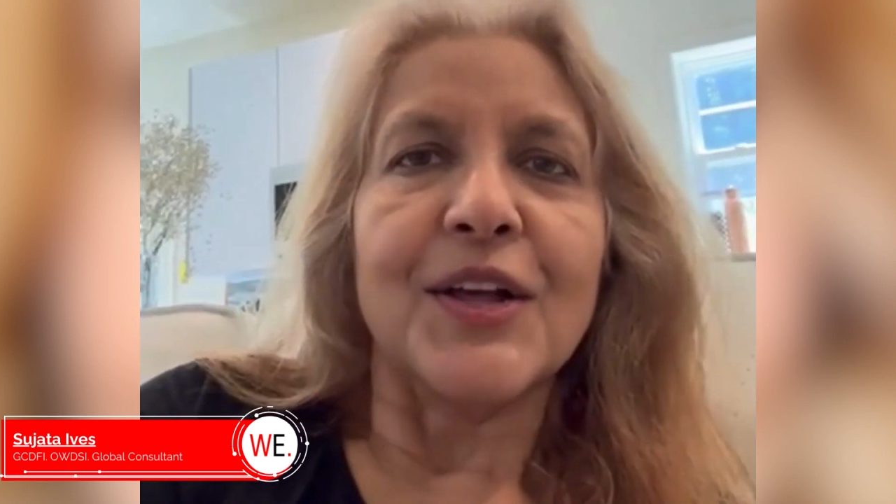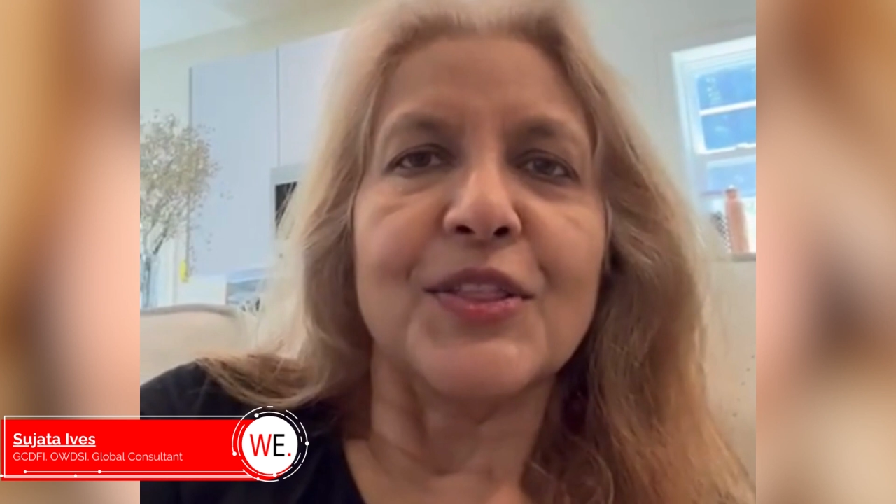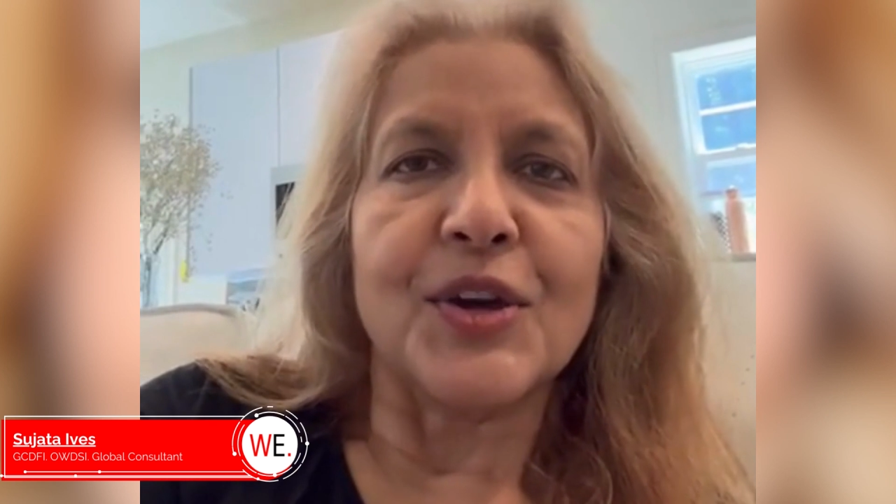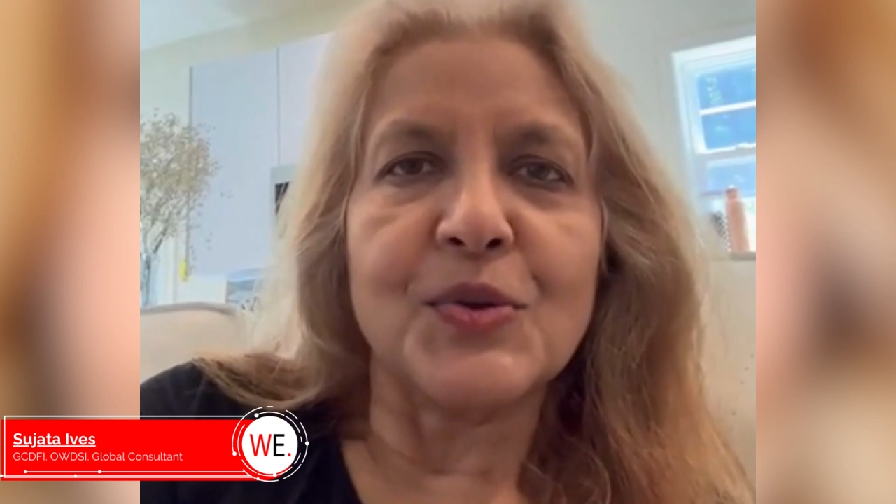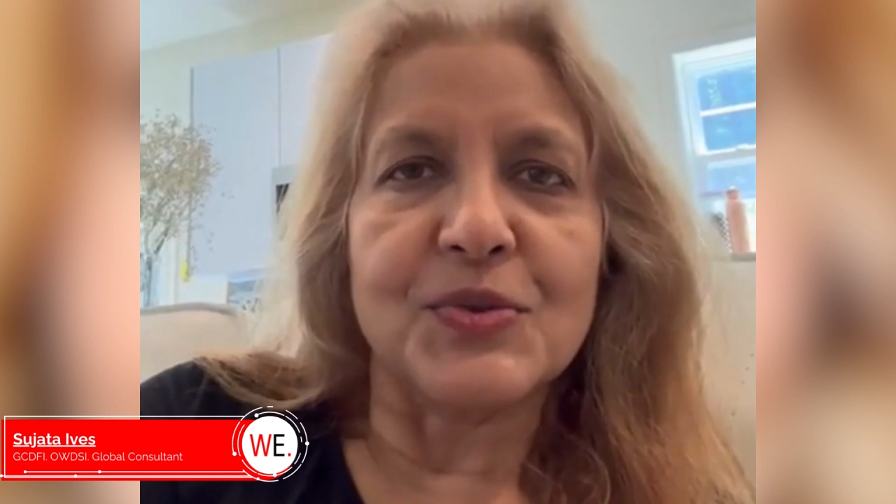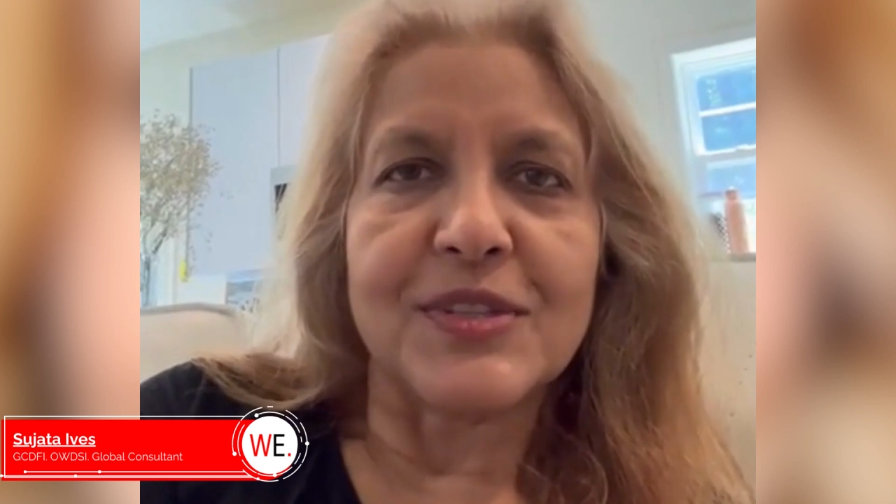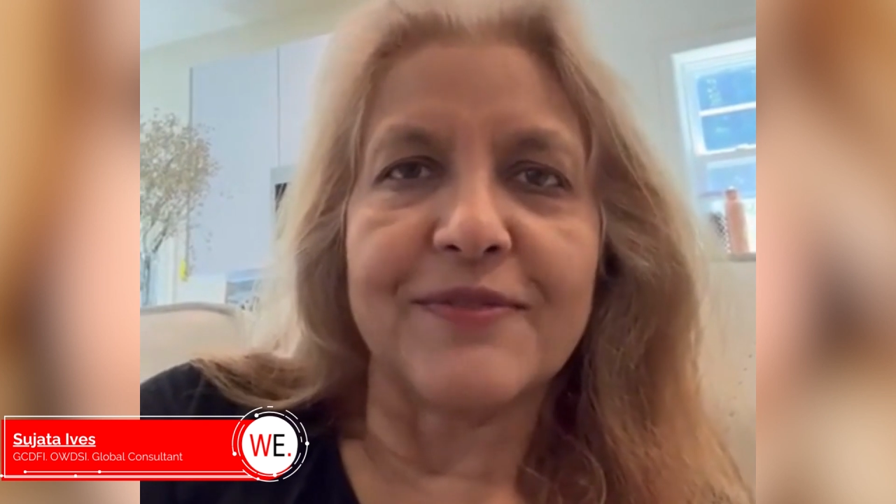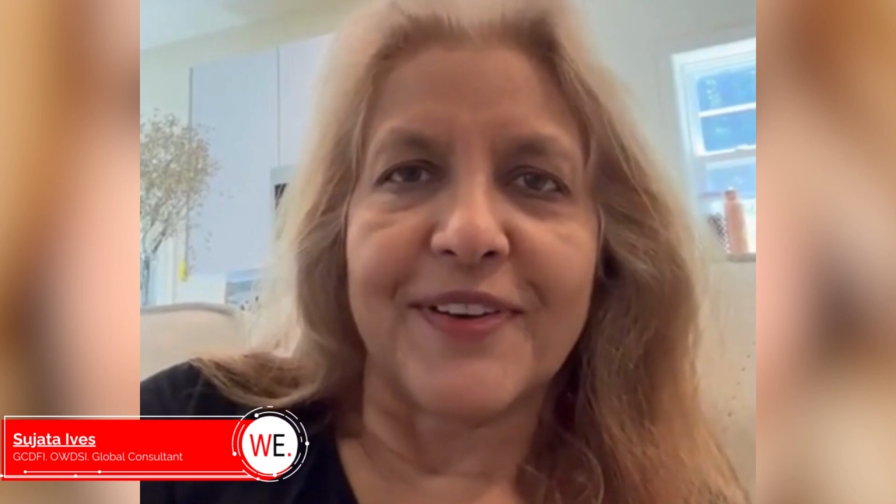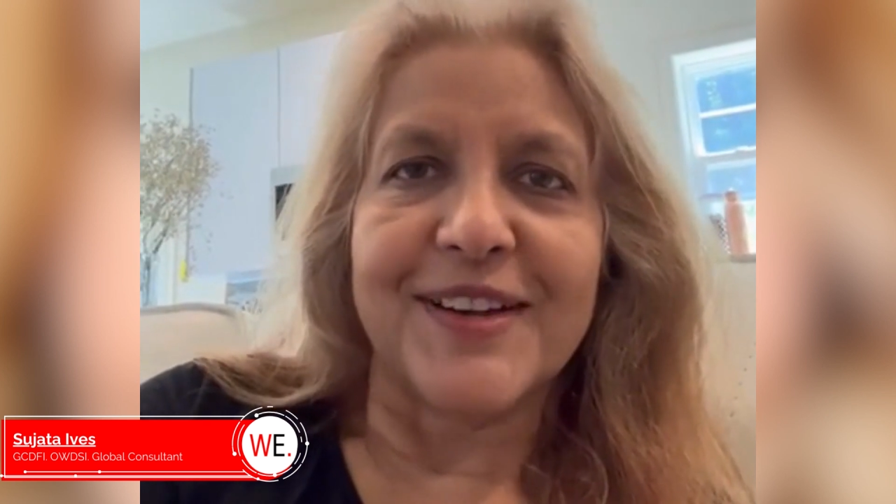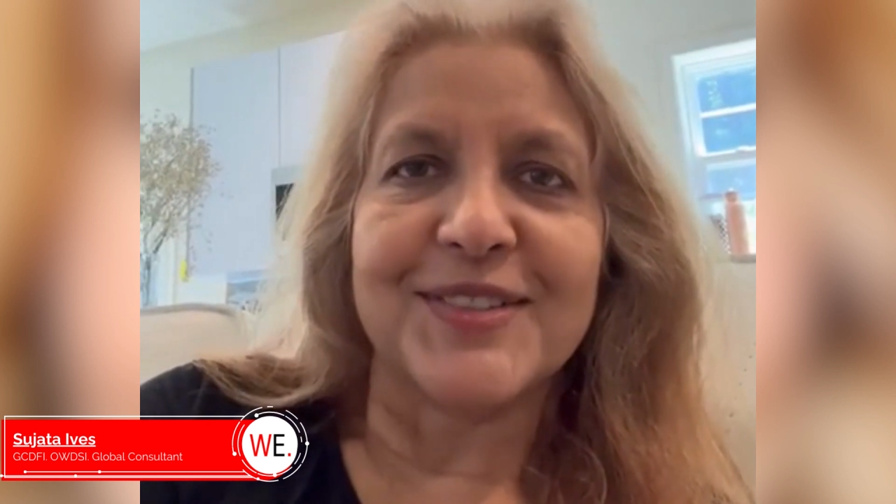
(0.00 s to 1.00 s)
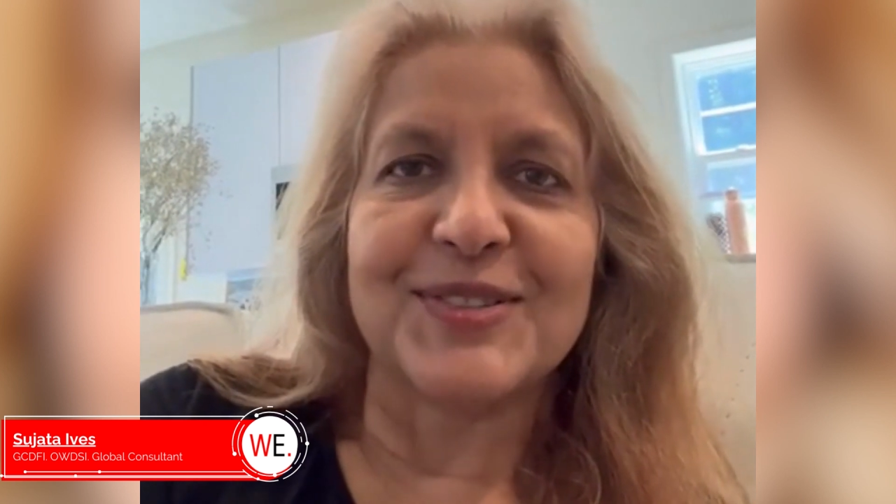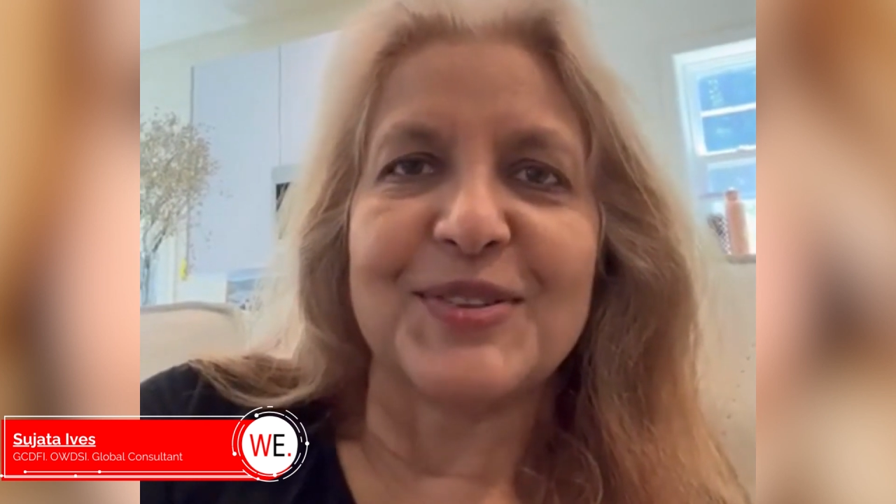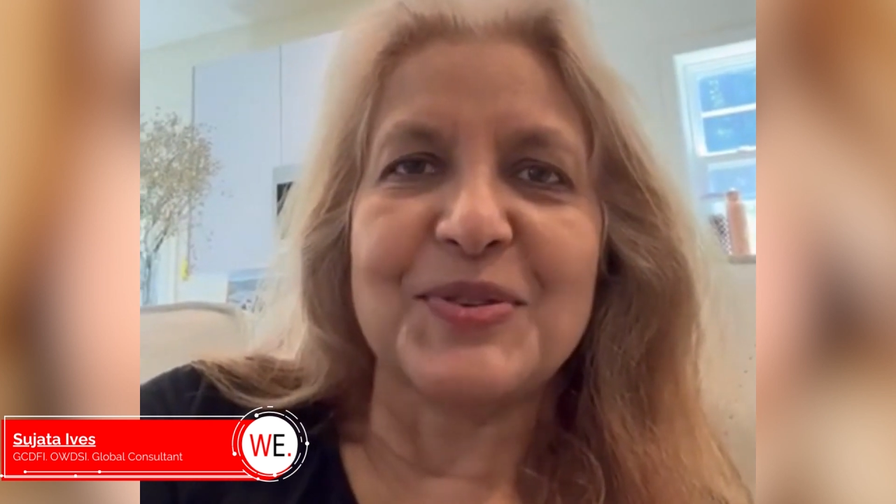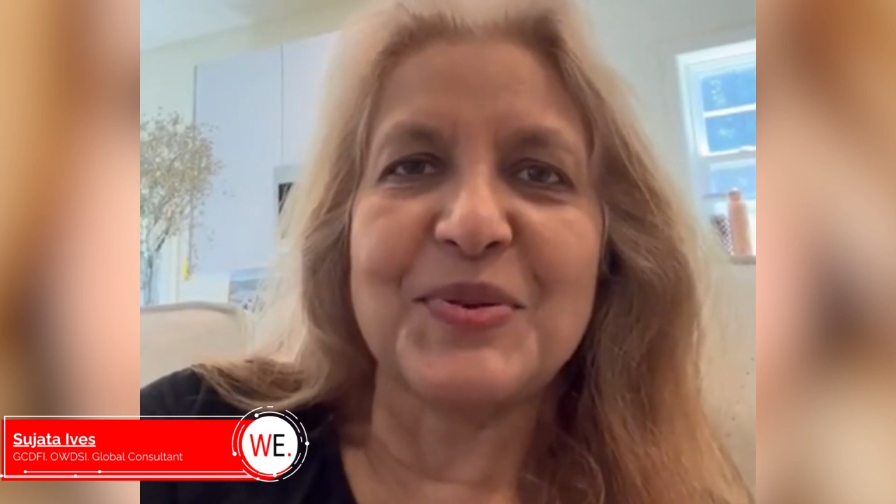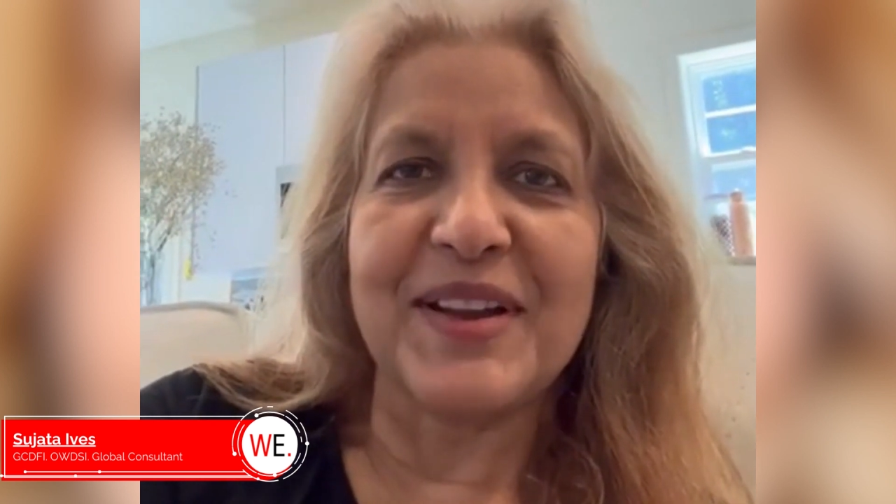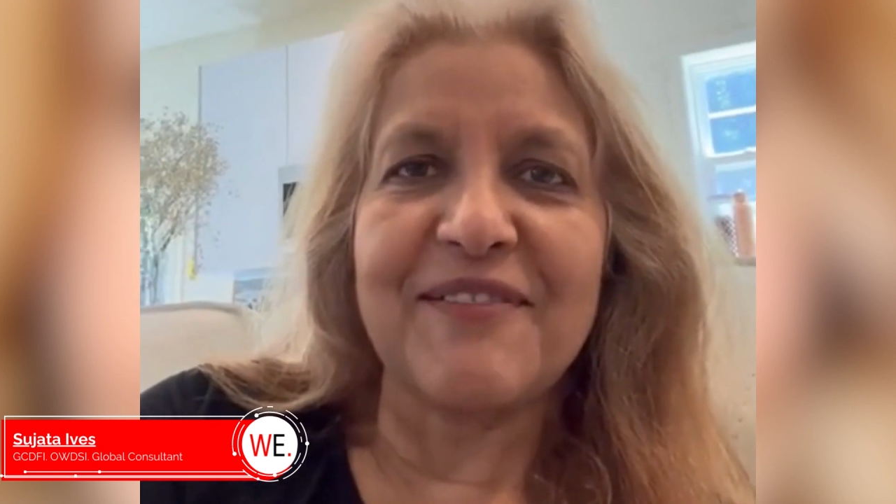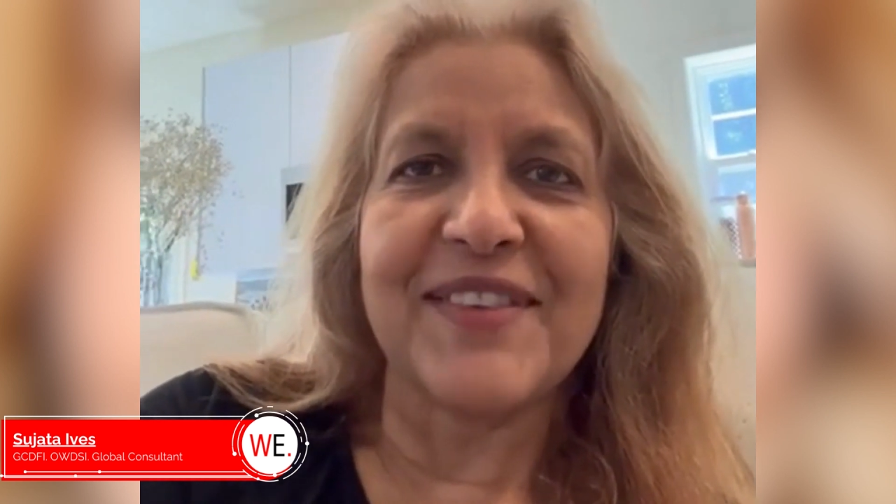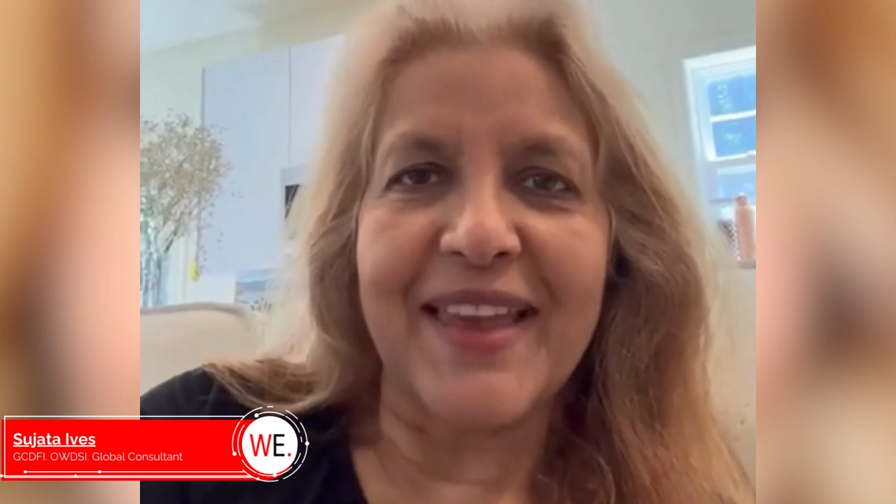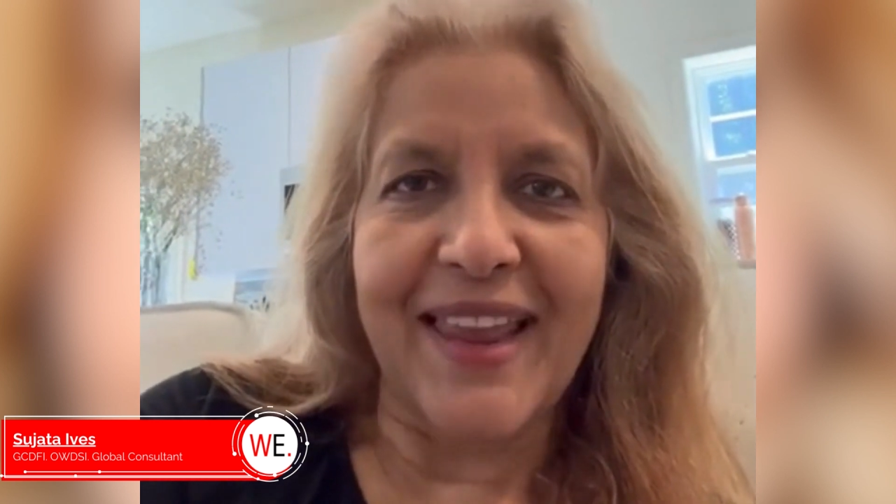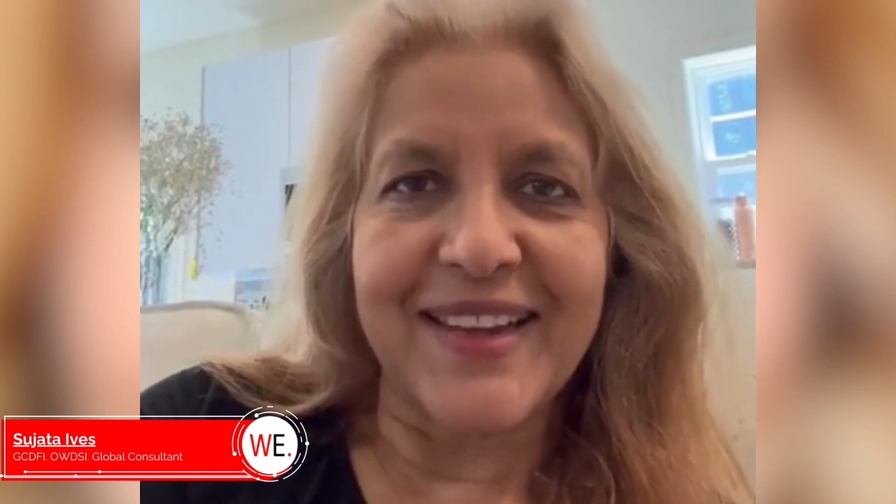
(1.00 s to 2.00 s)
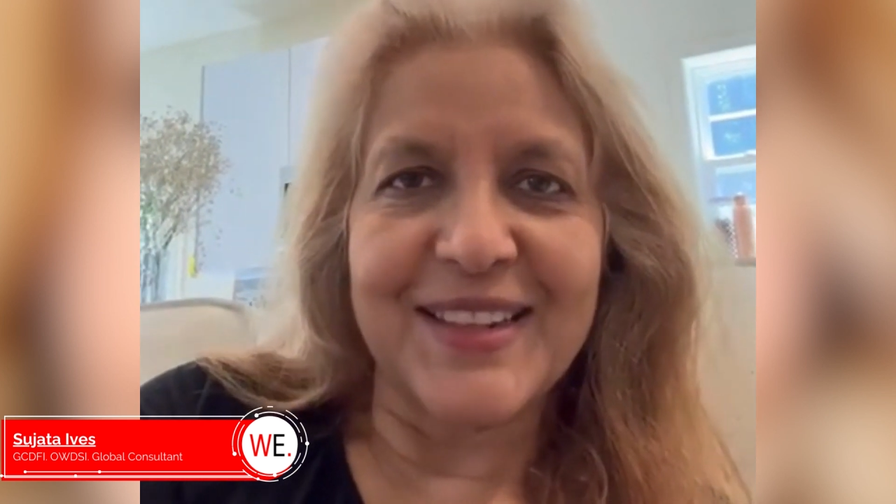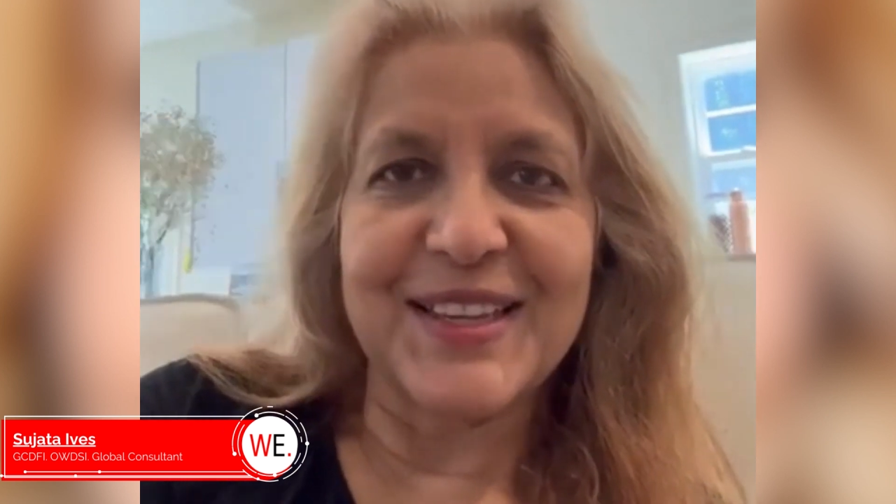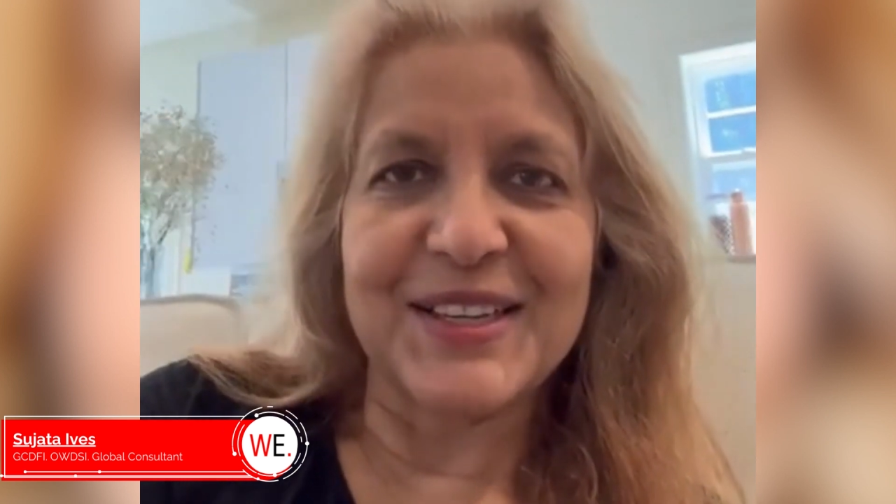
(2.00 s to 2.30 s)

those of us who have gained the